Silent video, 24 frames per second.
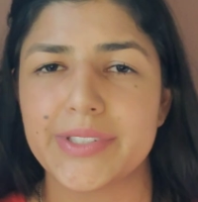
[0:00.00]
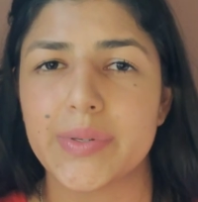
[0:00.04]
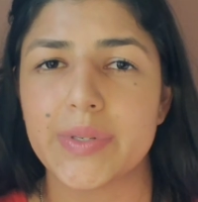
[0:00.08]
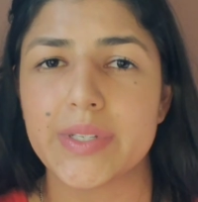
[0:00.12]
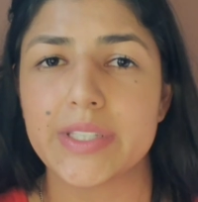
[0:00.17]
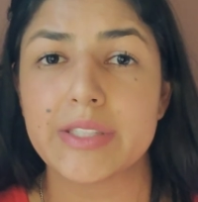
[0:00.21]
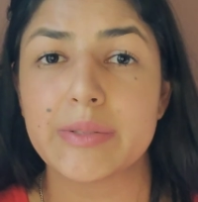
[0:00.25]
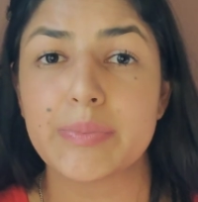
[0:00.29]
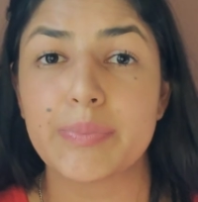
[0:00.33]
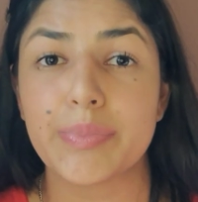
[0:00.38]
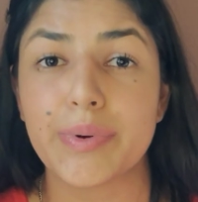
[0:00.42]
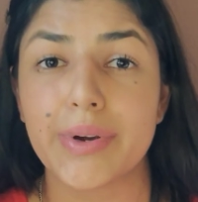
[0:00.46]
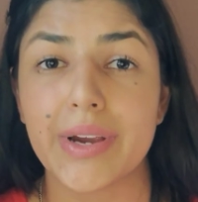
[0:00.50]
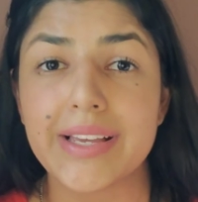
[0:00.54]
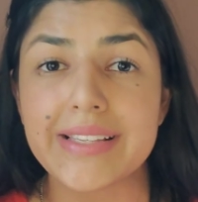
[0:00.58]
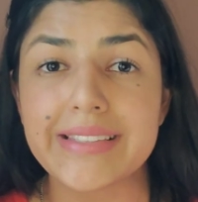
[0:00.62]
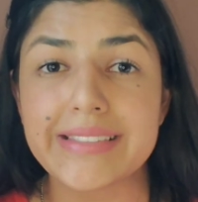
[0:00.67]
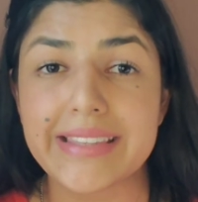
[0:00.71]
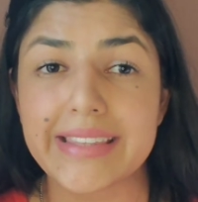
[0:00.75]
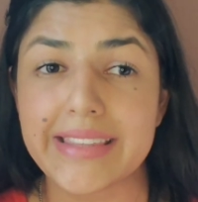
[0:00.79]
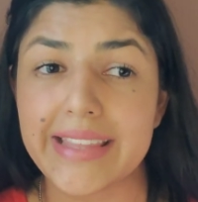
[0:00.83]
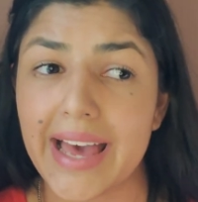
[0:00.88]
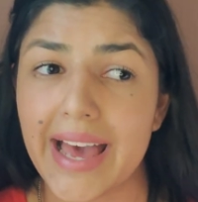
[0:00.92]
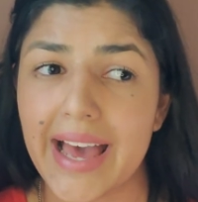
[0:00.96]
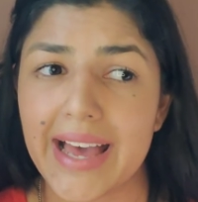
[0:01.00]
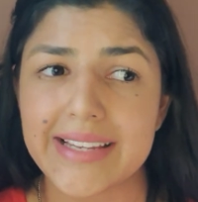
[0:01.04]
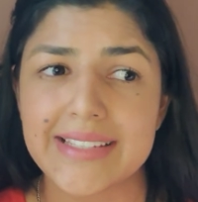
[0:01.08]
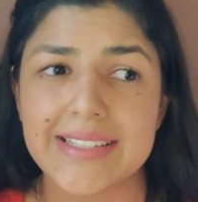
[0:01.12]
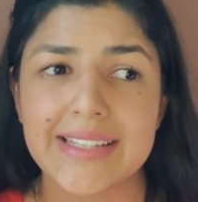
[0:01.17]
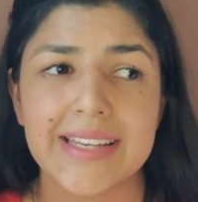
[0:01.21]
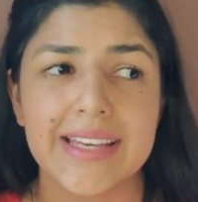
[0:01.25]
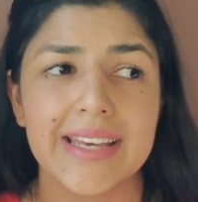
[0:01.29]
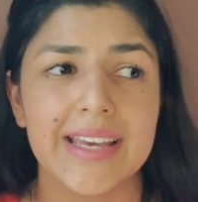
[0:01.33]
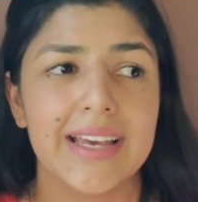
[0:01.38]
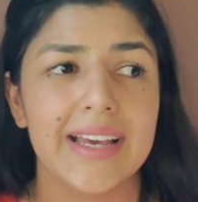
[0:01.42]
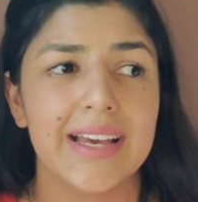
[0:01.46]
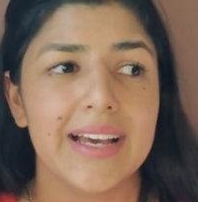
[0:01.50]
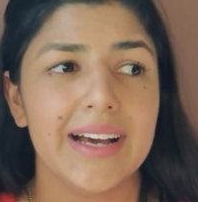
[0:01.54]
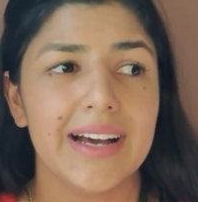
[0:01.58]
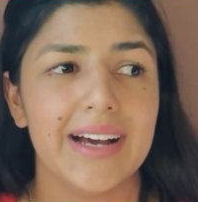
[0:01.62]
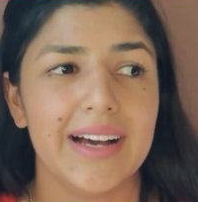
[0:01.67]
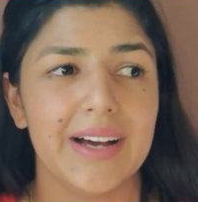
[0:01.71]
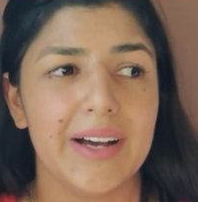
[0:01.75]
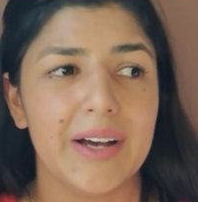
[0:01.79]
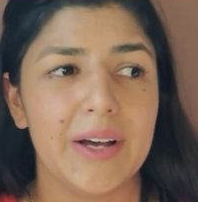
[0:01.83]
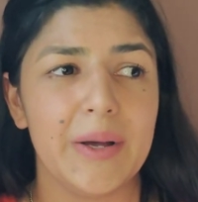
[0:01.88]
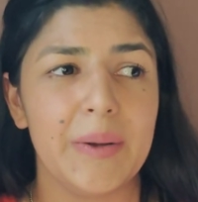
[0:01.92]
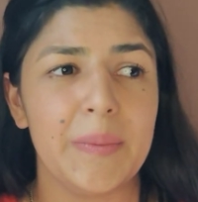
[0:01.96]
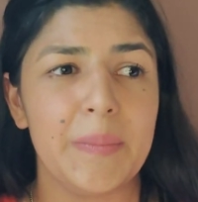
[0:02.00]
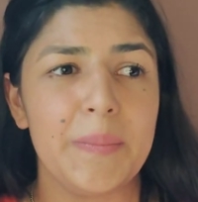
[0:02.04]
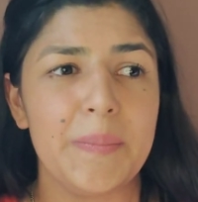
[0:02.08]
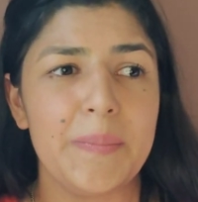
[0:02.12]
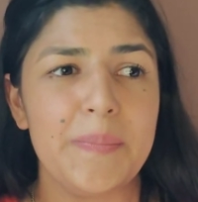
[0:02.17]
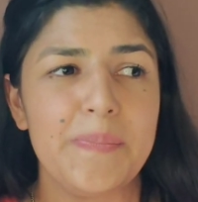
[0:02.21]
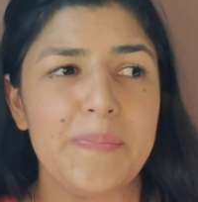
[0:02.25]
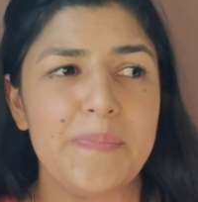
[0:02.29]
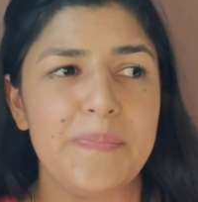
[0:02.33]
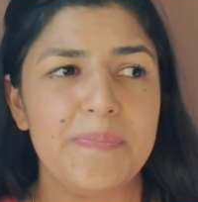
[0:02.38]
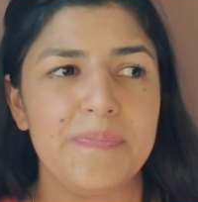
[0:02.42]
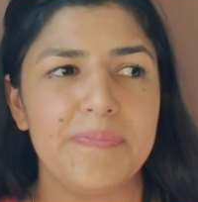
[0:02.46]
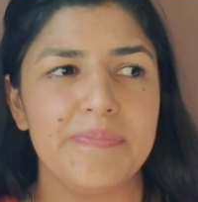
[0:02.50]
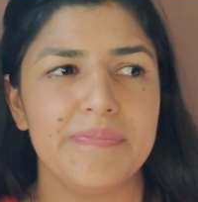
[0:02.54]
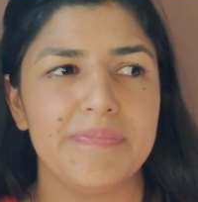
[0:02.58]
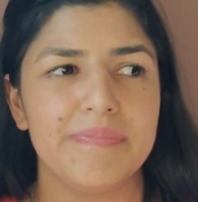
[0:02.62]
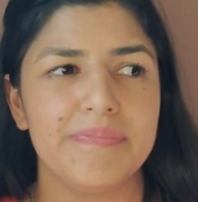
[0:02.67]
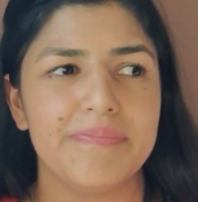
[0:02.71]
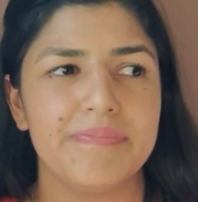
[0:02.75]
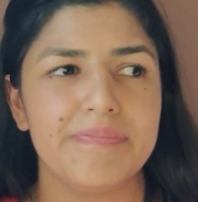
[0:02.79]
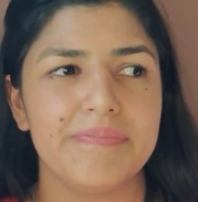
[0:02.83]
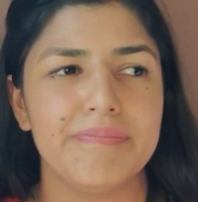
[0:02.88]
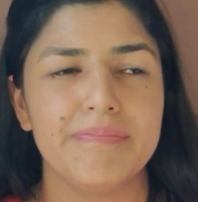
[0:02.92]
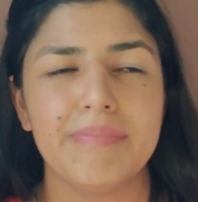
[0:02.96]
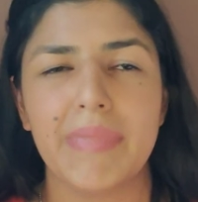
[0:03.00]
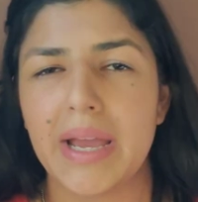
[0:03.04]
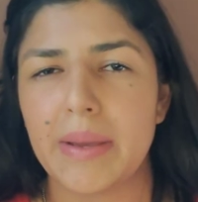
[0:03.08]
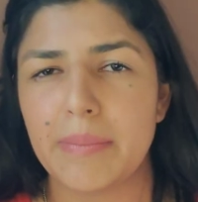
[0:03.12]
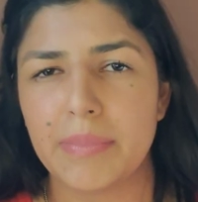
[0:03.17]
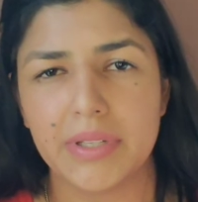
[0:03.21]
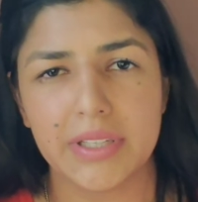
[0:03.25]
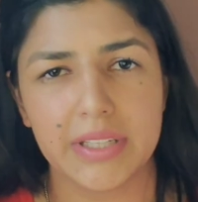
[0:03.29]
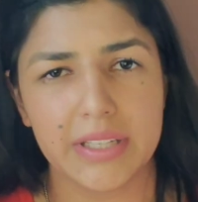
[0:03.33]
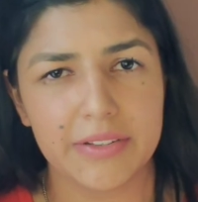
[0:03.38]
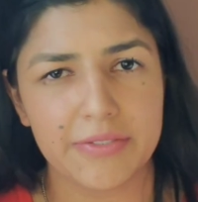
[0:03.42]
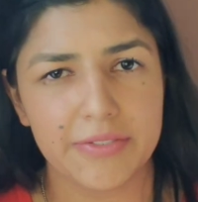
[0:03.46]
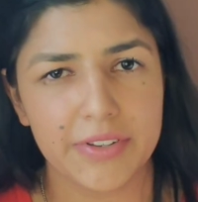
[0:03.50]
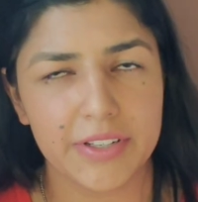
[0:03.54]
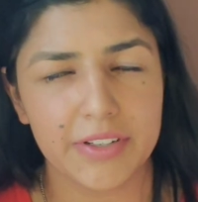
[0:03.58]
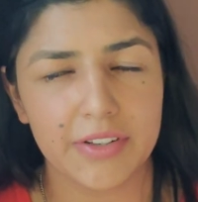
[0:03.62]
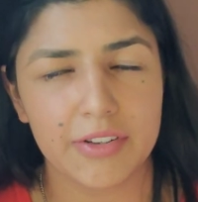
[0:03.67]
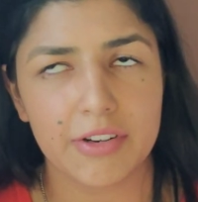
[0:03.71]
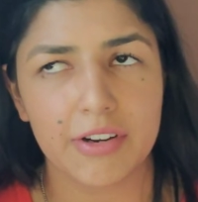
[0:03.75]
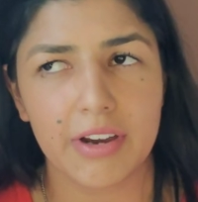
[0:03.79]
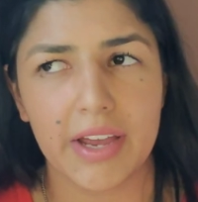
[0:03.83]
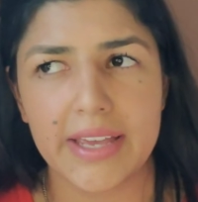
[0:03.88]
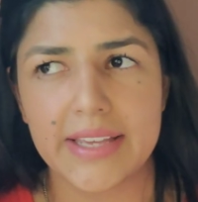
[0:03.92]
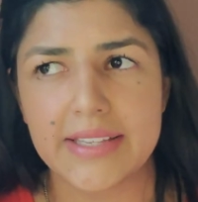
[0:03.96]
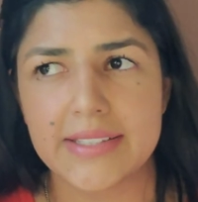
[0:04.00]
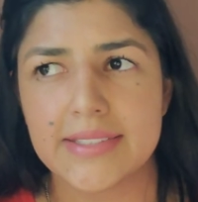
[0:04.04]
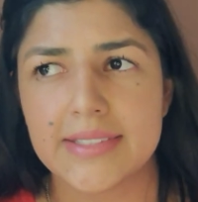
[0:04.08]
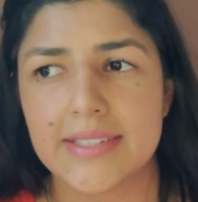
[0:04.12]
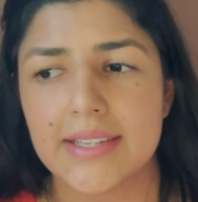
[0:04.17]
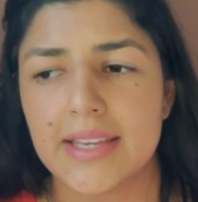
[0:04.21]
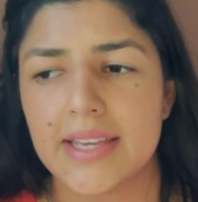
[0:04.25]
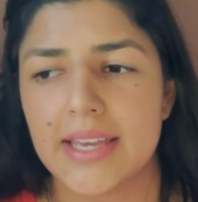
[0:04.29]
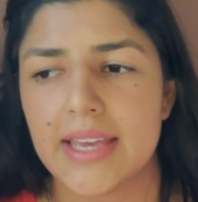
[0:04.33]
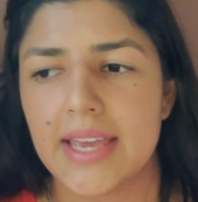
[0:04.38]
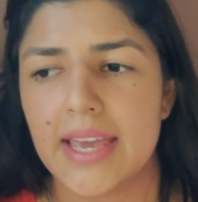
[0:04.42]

express that, my belief in Christ.